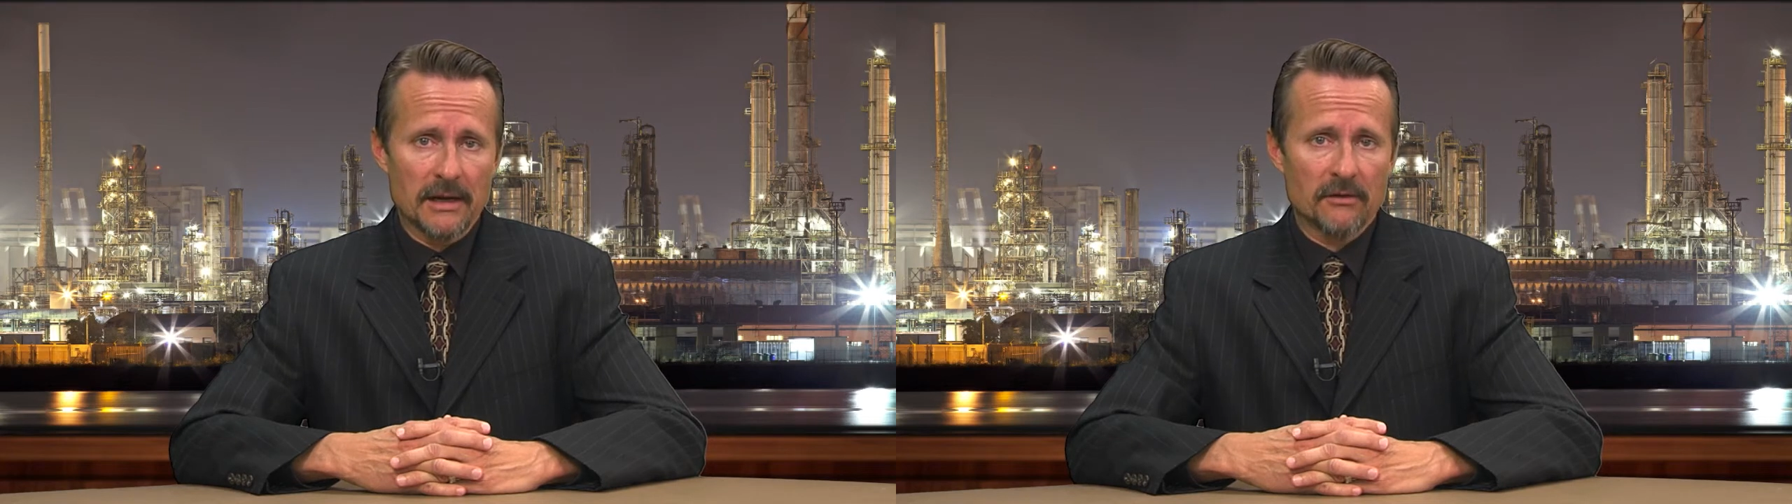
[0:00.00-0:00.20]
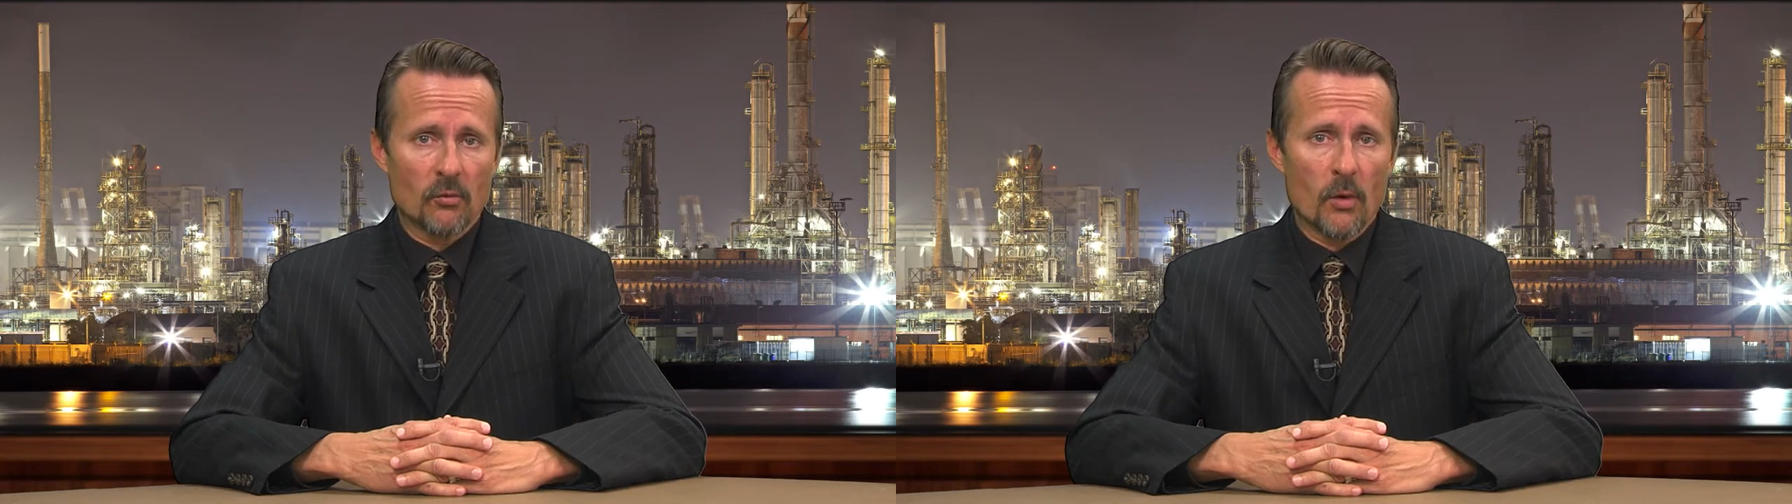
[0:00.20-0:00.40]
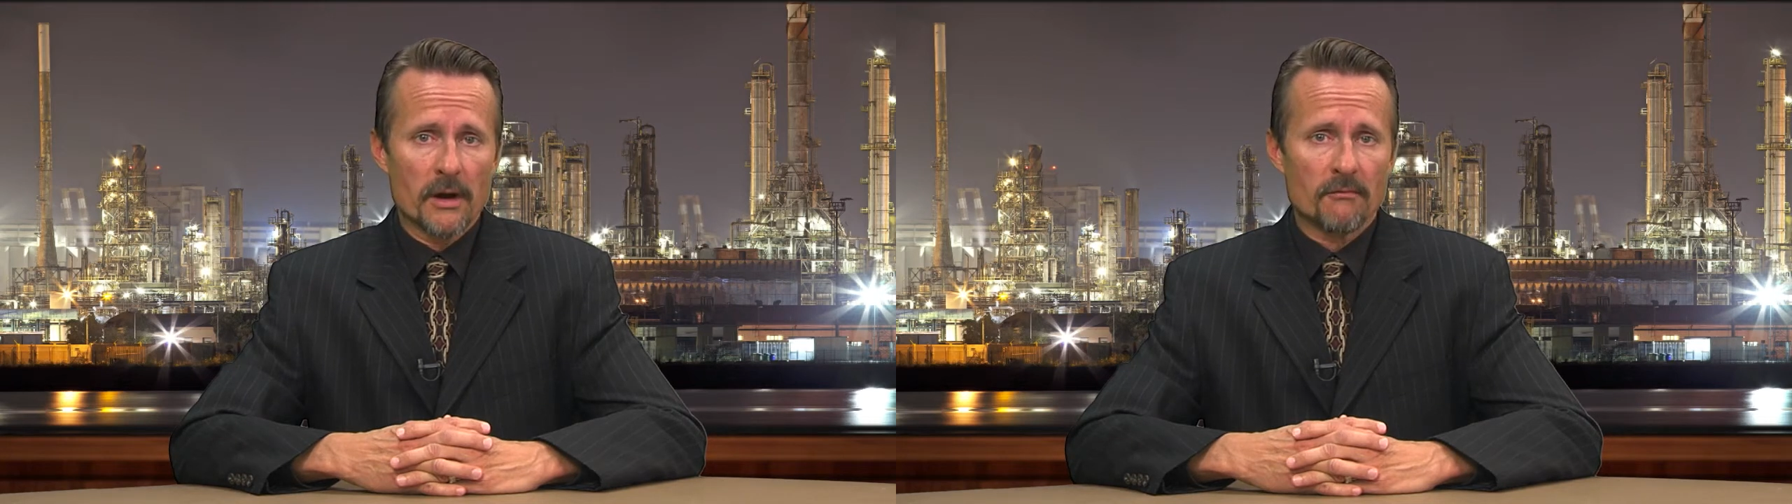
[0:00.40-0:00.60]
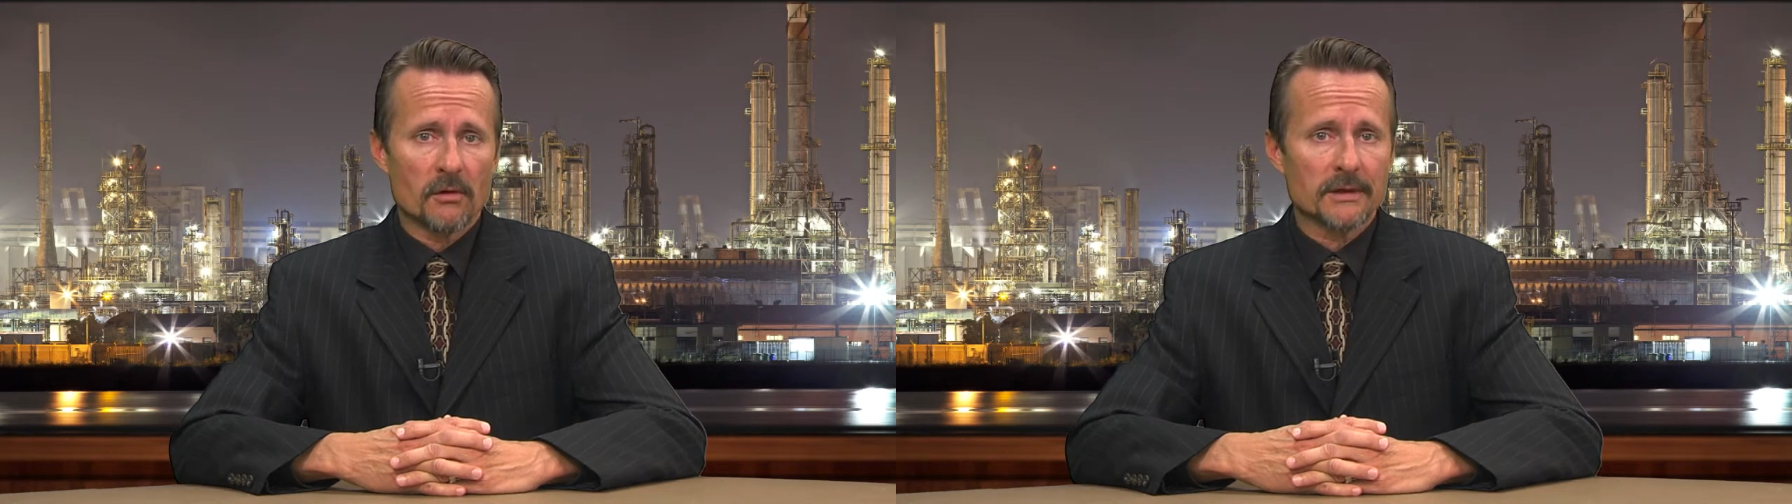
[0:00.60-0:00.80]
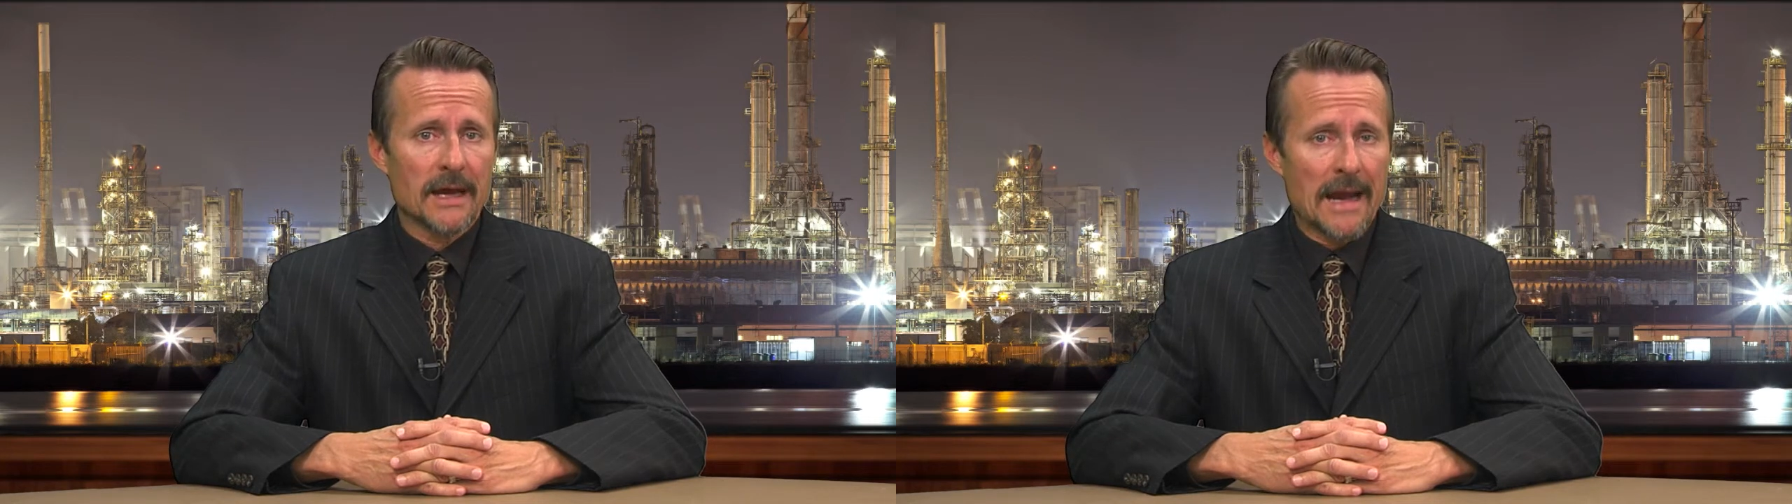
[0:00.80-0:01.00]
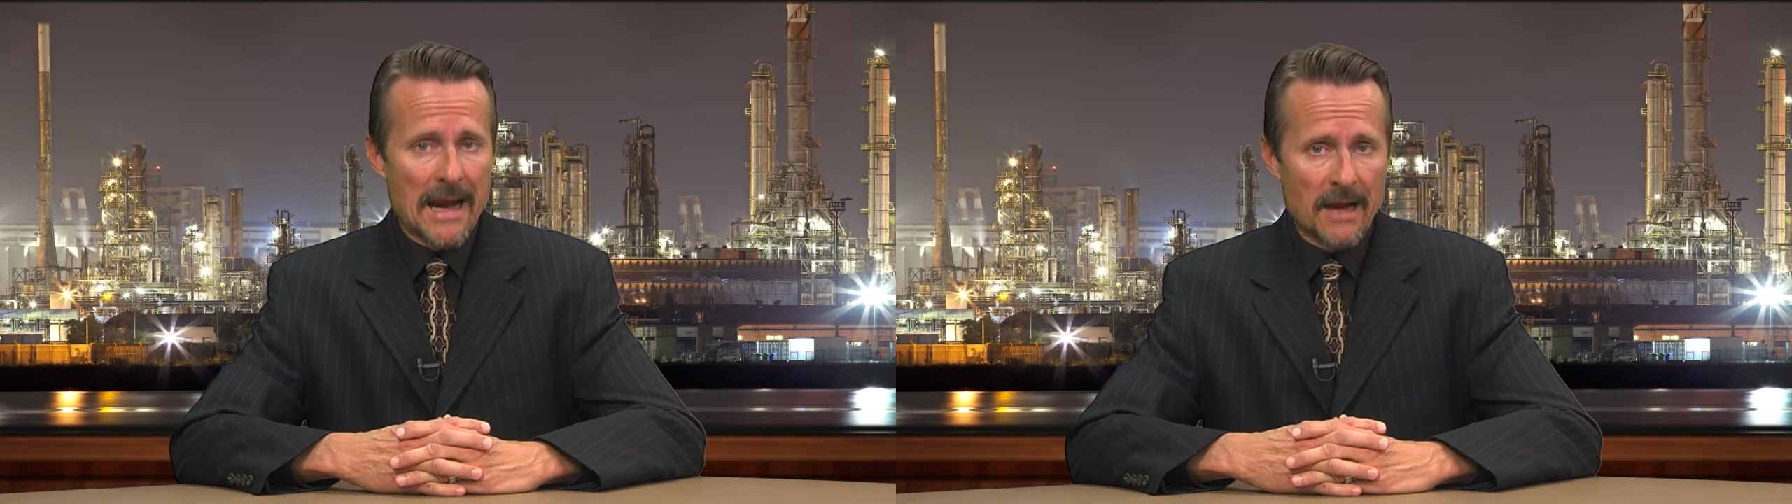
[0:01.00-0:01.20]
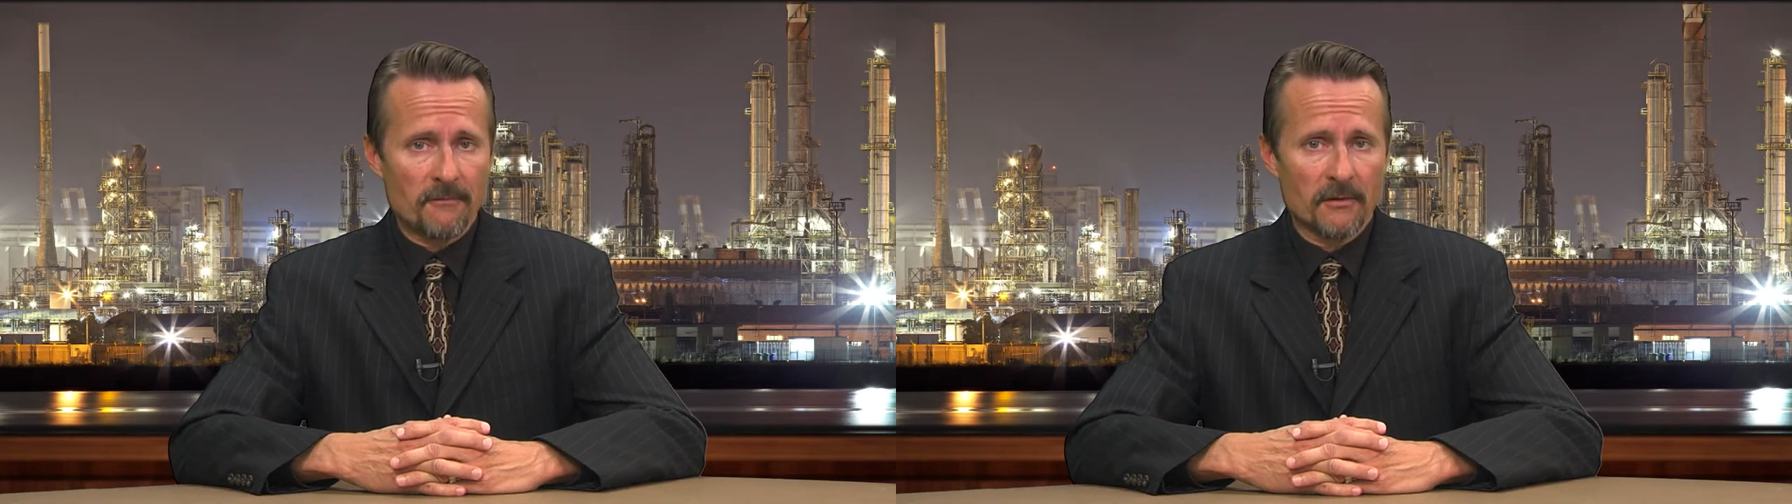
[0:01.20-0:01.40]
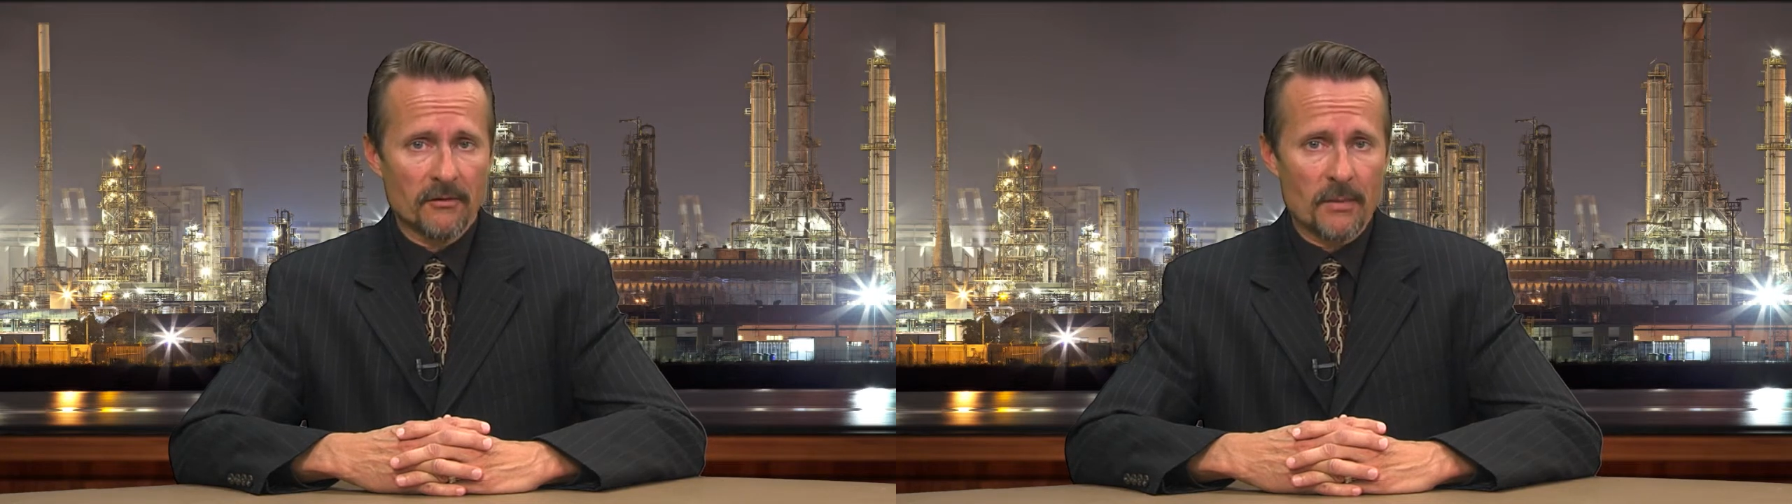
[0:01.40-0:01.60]
is one of only a
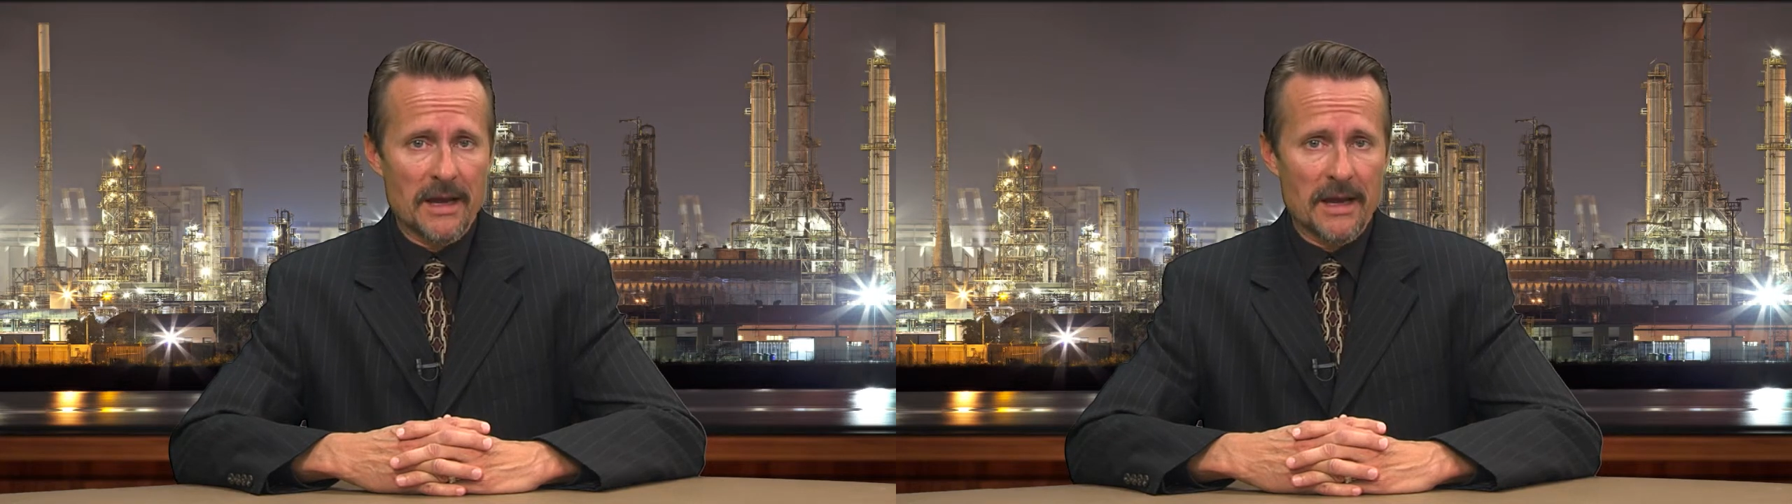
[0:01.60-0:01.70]
handful of